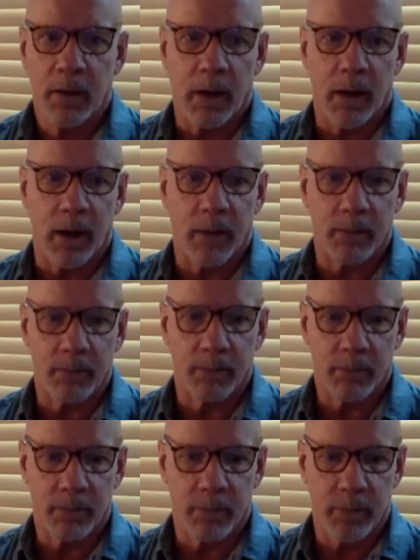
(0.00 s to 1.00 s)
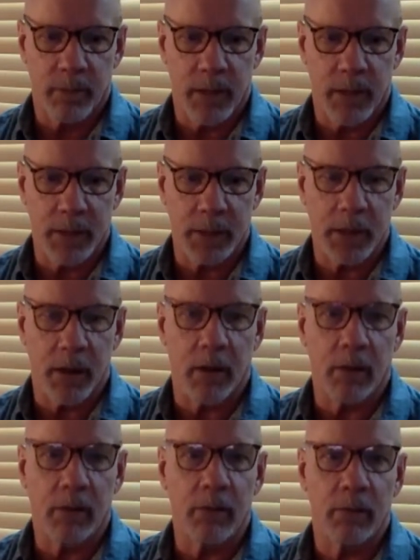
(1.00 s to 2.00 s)
as a
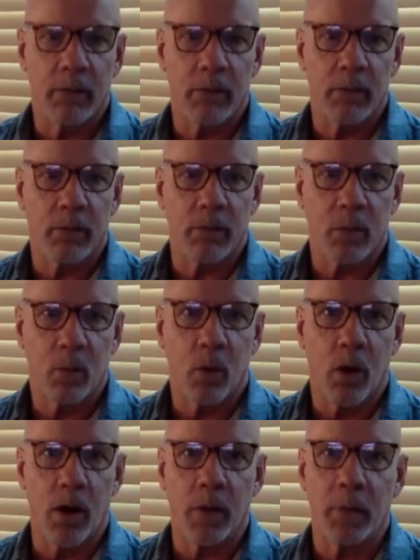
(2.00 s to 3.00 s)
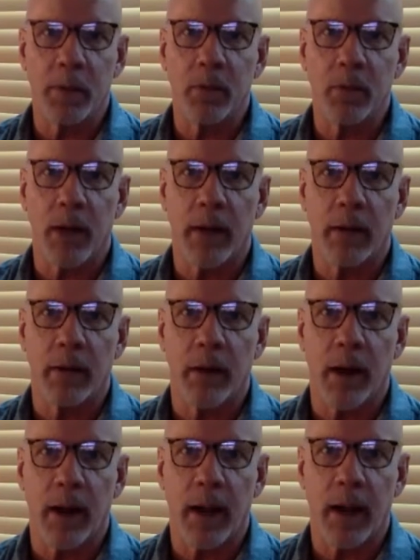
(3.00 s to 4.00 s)
young wannabe writer,
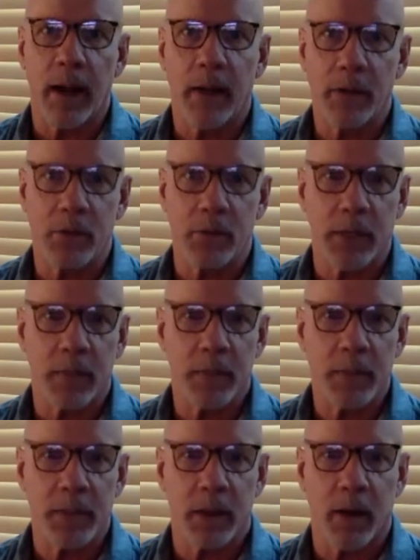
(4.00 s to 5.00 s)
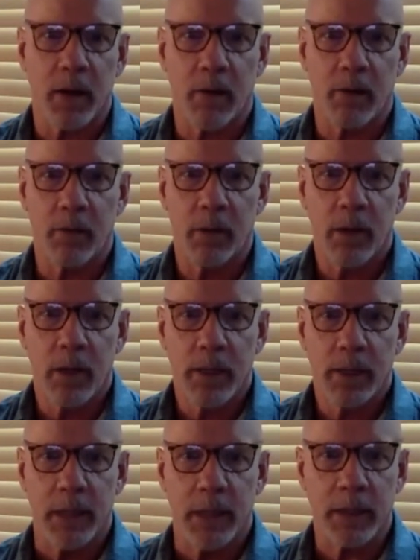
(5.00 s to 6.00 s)
I had dreams of
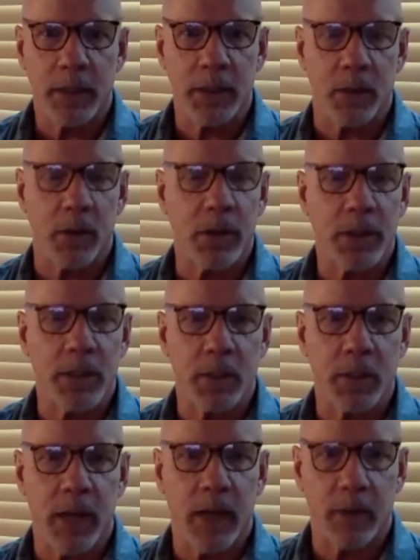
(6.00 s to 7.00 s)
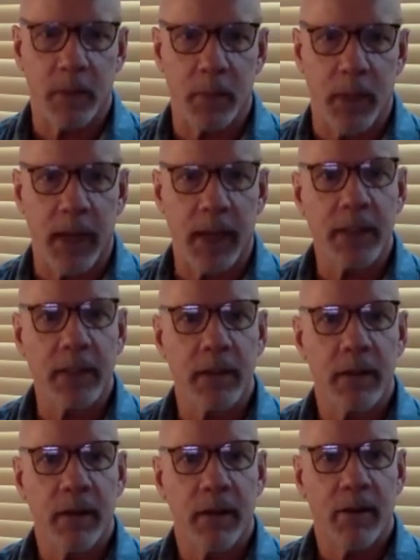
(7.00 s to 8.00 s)
telling stories that would have impact,
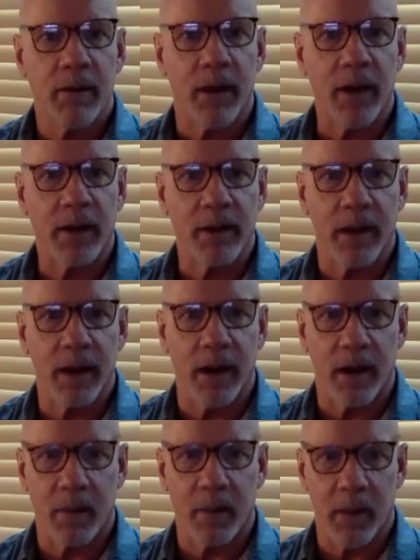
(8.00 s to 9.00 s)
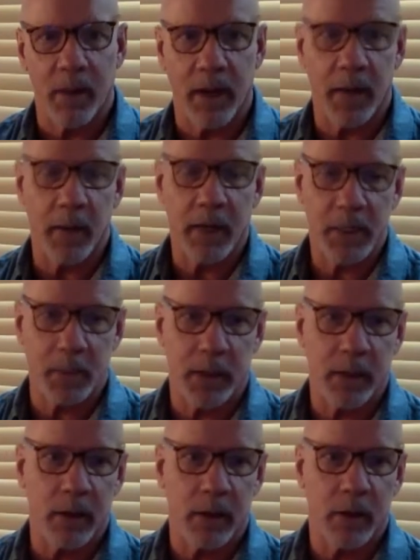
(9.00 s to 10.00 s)
right? And I
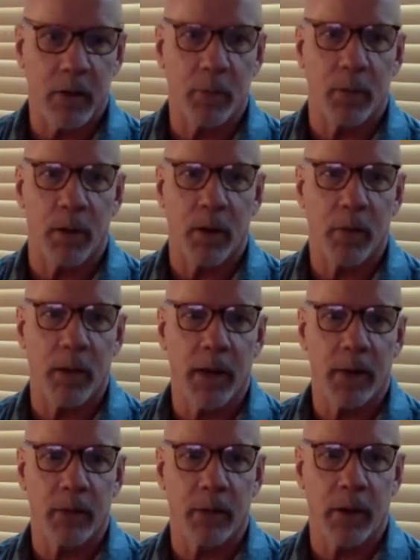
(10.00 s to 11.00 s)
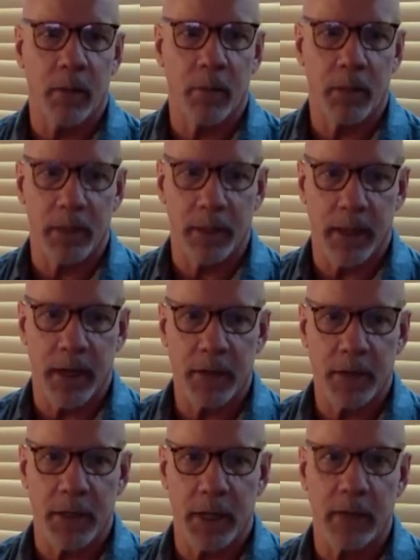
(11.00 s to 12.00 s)
spent a good part of my career being an
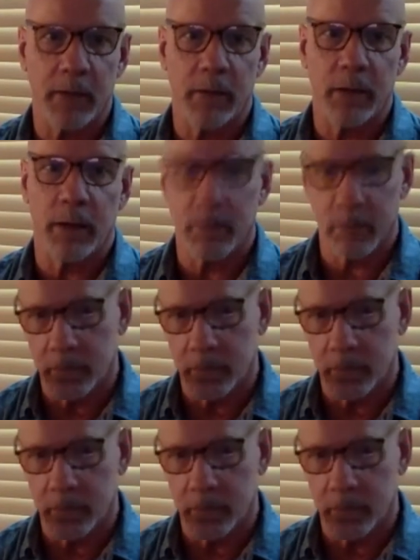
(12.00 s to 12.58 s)
entertainer, and